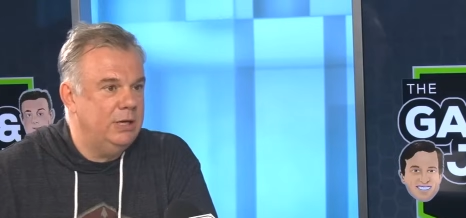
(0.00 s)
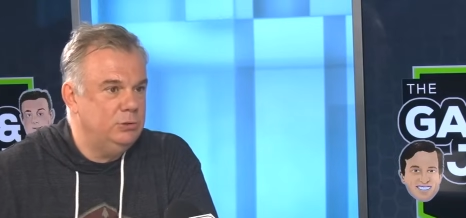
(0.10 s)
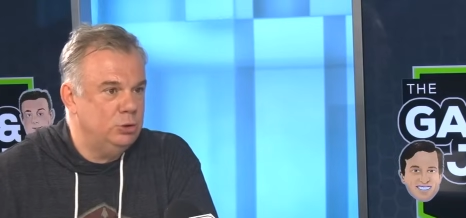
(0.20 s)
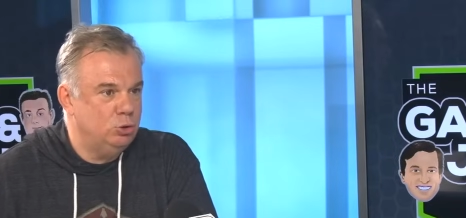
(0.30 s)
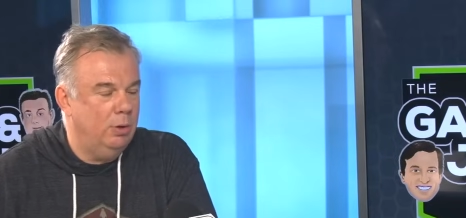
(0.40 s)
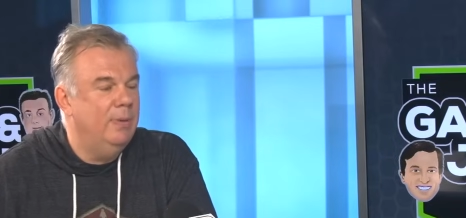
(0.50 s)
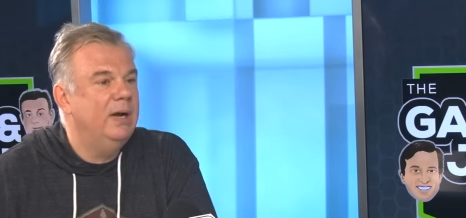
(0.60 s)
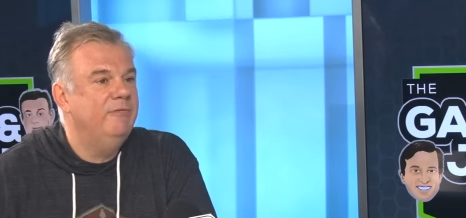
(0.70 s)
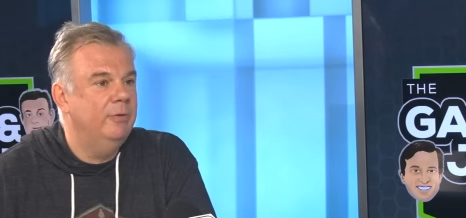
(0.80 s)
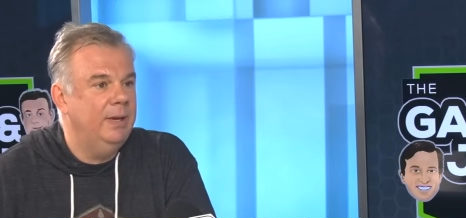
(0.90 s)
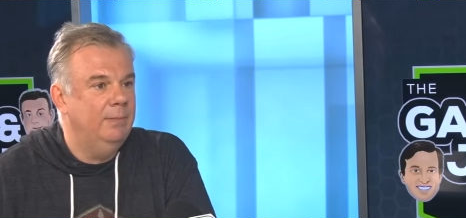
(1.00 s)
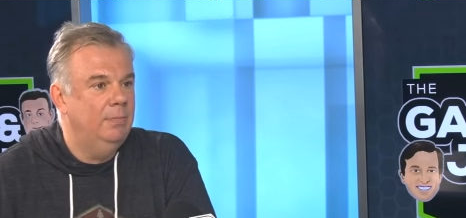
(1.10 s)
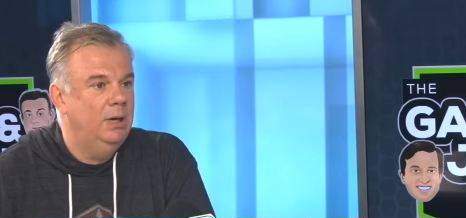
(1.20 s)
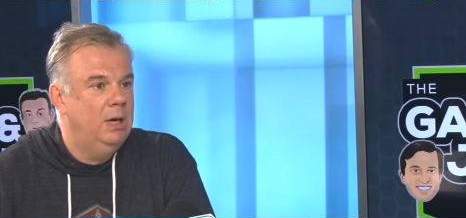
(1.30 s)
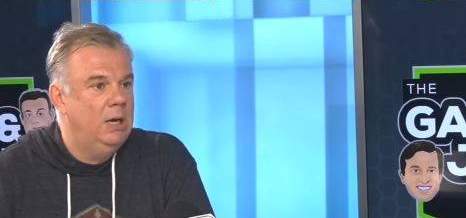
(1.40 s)
Speaker 1: trying to extort money from
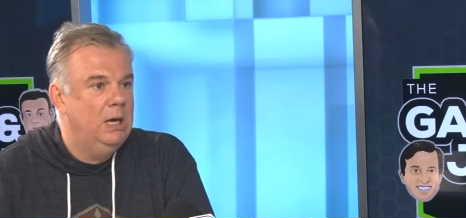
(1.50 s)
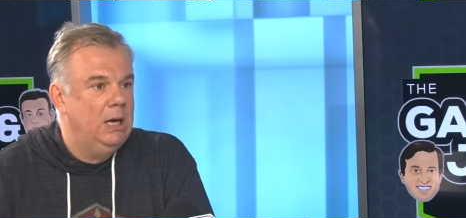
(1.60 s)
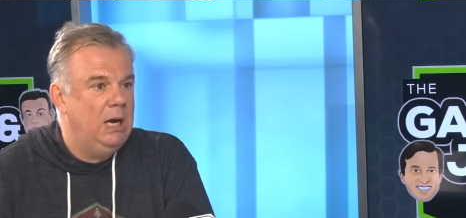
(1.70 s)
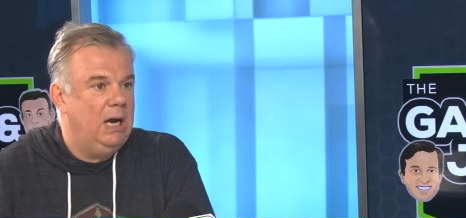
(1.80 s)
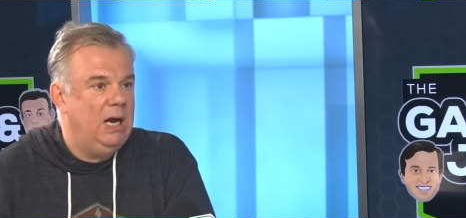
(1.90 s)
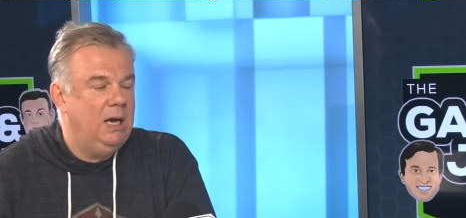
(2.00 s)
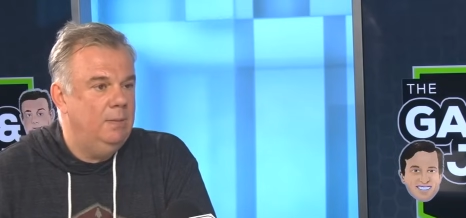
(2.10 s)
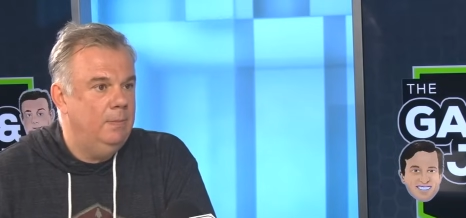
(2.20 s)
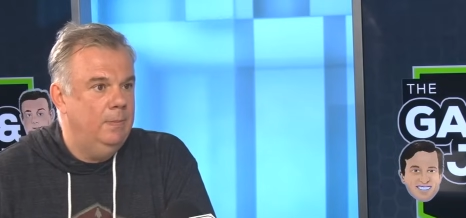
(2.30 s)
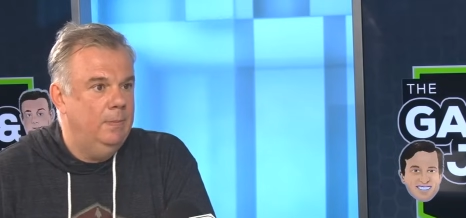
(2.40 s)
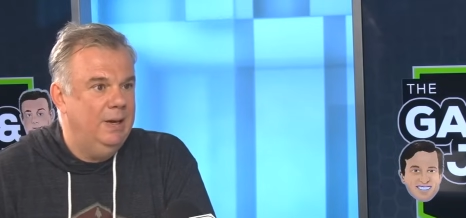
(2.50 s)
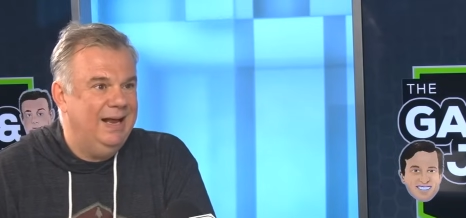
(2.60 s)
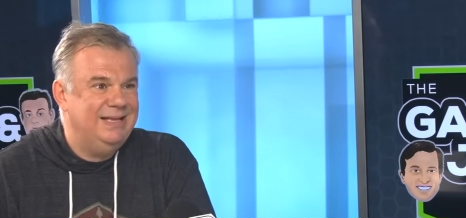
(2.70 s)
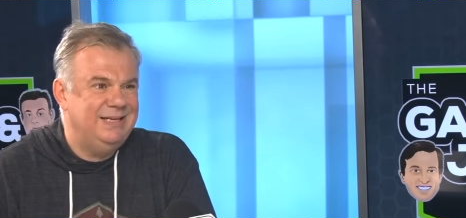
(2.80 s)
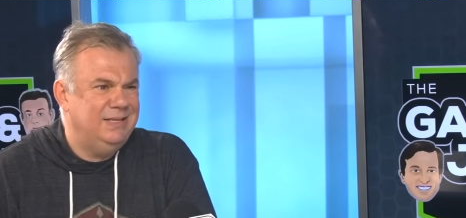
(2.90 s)
him. Yeah. Um,
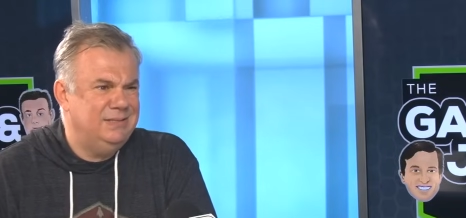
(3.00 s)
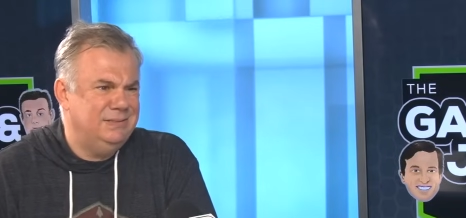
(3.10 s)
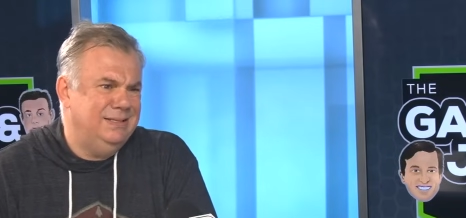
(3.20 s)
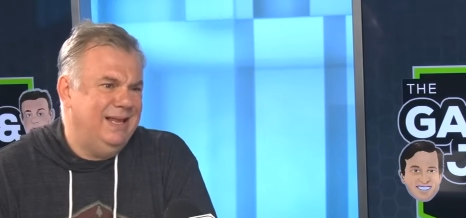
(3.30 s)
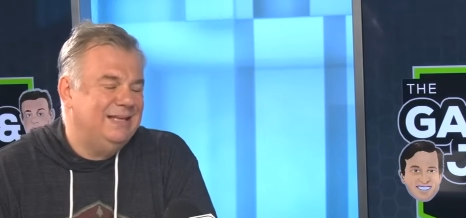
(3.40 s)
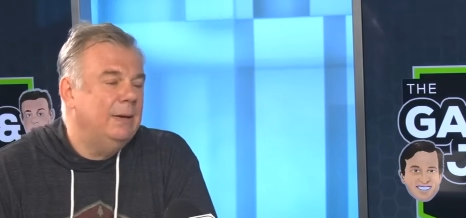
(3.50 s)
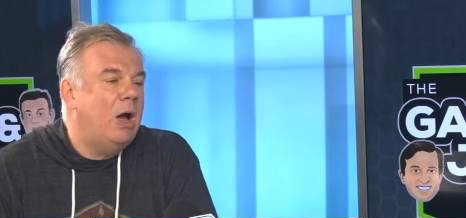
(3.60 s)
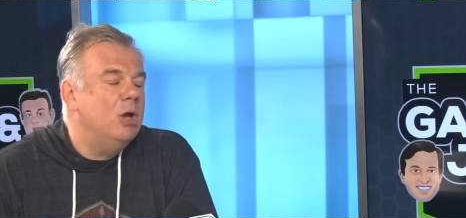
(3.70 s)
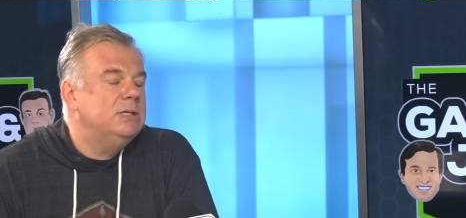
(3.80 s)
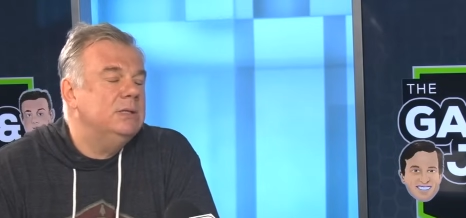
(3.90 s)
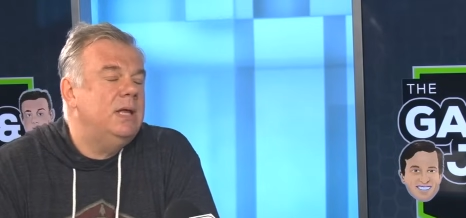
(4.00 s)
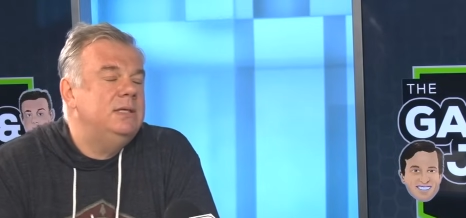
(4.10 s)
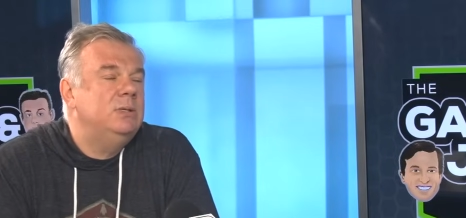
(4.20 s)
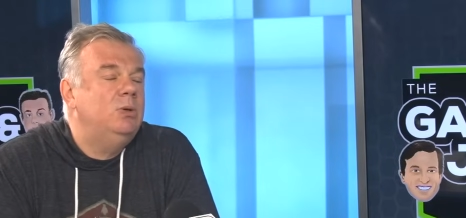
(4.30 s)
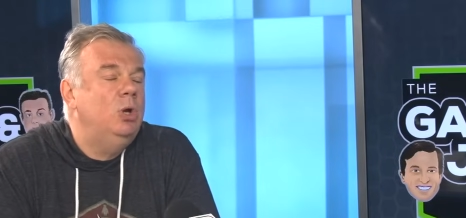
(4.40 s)
it's, it's it's a, it's, a,
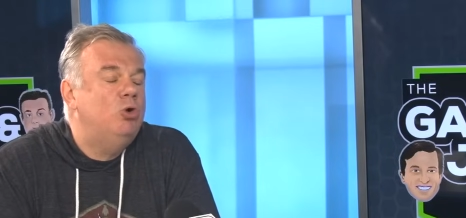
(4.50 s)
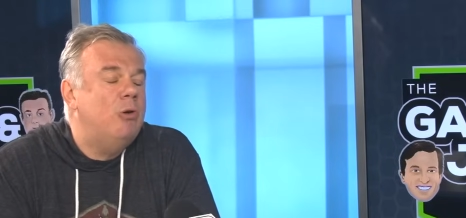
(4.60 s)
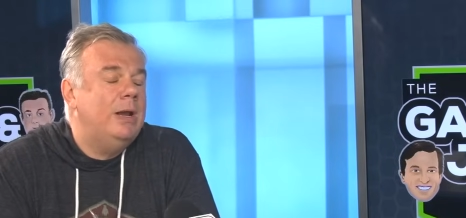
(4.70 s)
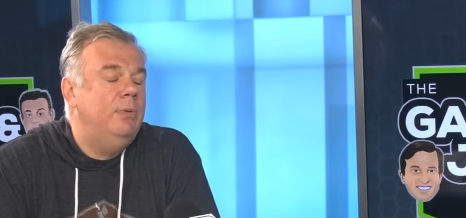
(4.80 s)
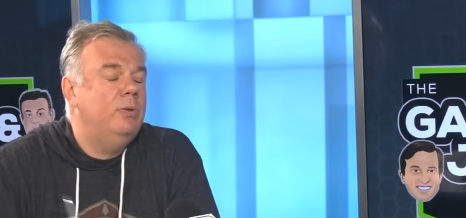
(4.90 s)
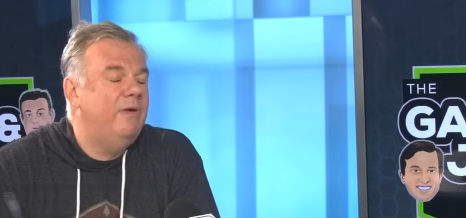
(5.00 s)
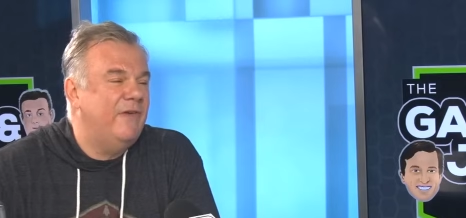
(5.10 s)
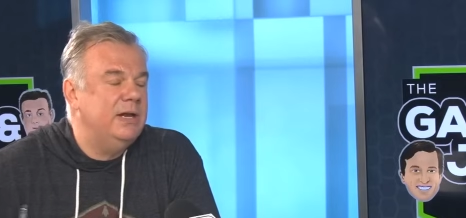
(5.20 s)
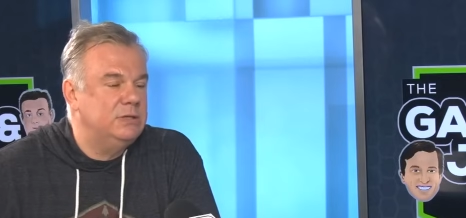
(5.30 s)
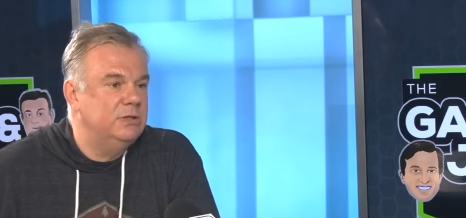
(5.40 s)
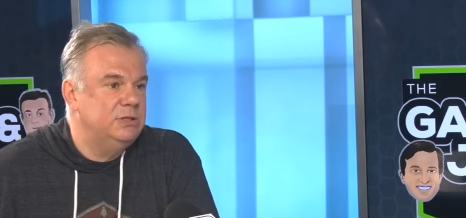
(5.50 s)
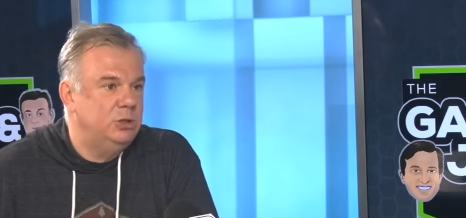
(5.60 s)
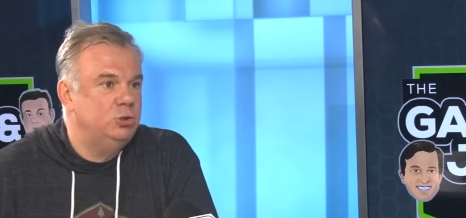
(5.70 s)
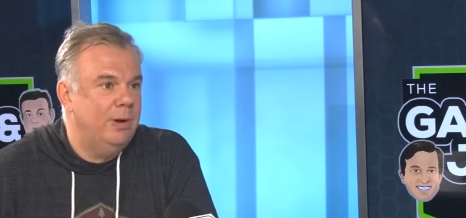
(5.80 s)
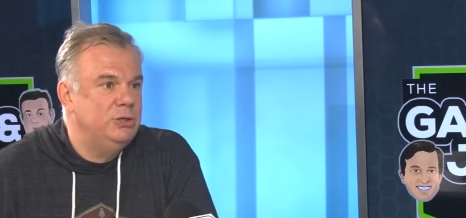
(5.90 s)
it's incredible that we find ourselves in
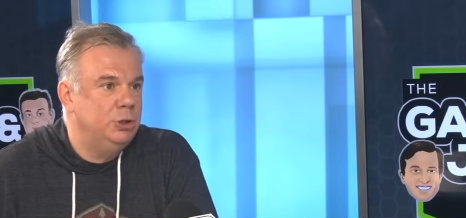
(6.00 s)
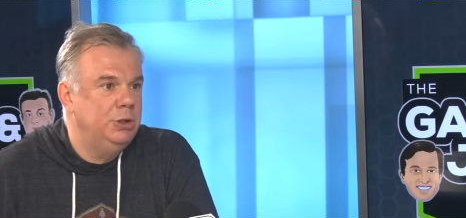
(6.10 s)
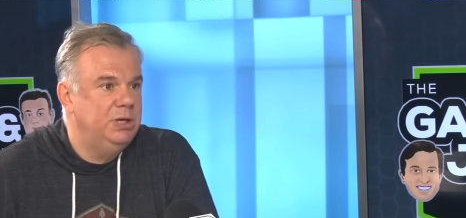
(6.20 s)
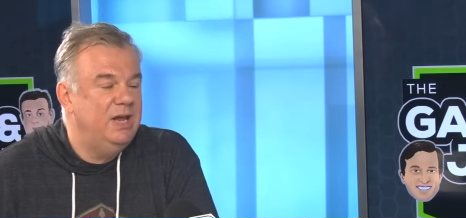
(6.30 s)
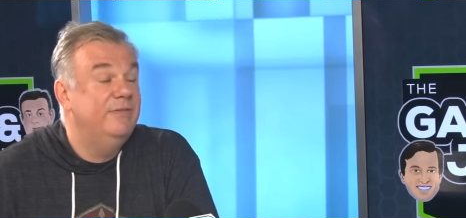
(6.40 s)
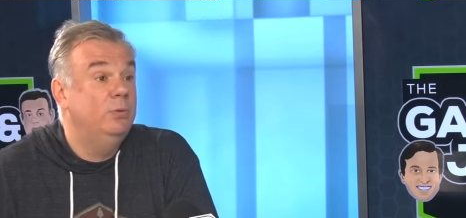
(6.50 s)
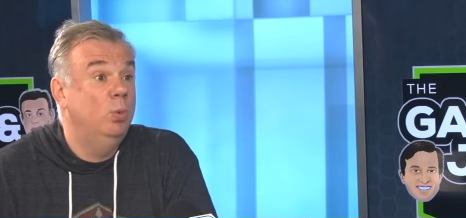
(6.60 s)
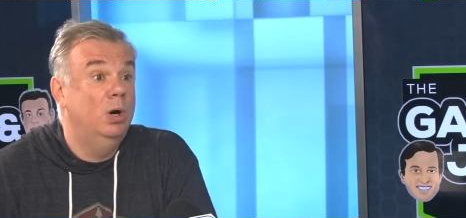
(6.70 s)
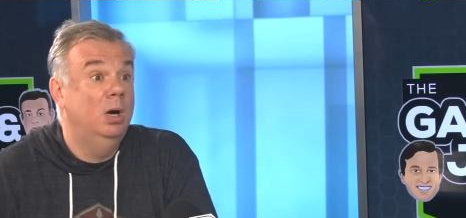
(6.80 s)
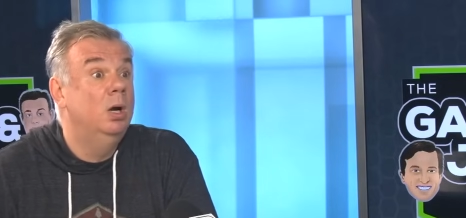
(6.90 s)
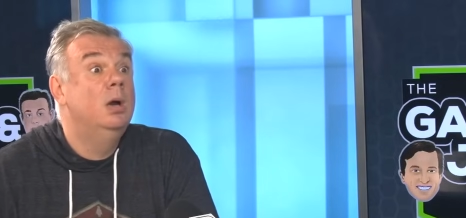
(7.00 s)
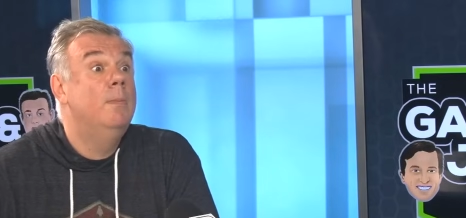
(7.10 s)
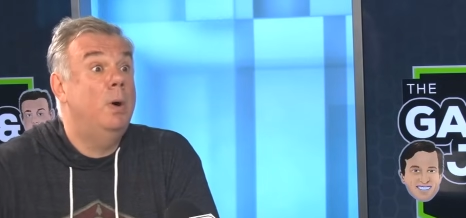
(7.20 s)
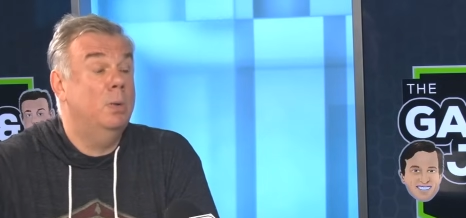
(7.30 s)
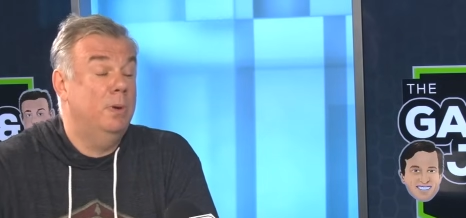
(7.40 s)
this situation given where
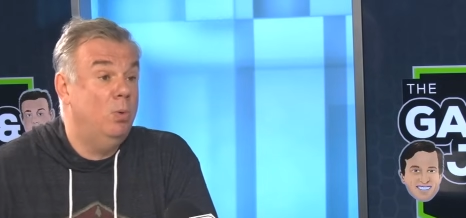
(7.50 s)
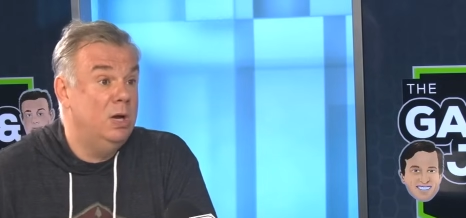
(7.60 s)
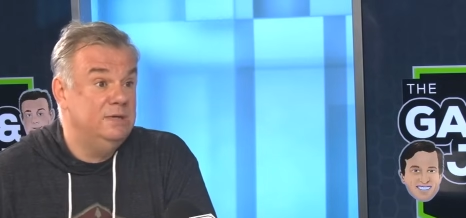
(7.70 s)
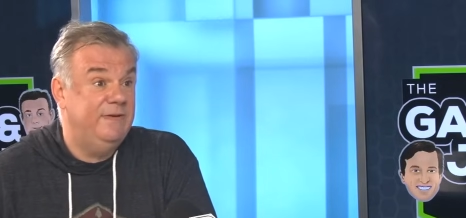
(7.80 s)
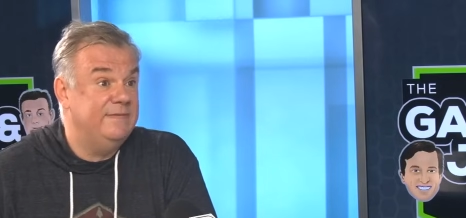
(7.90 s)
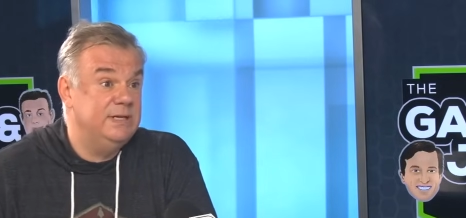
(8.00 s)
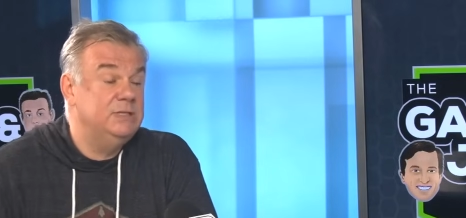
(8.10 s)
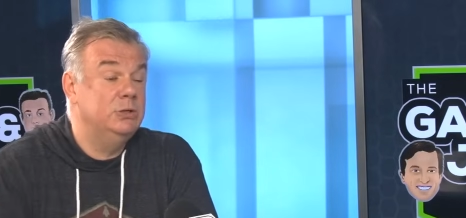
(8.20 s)
Pogba was five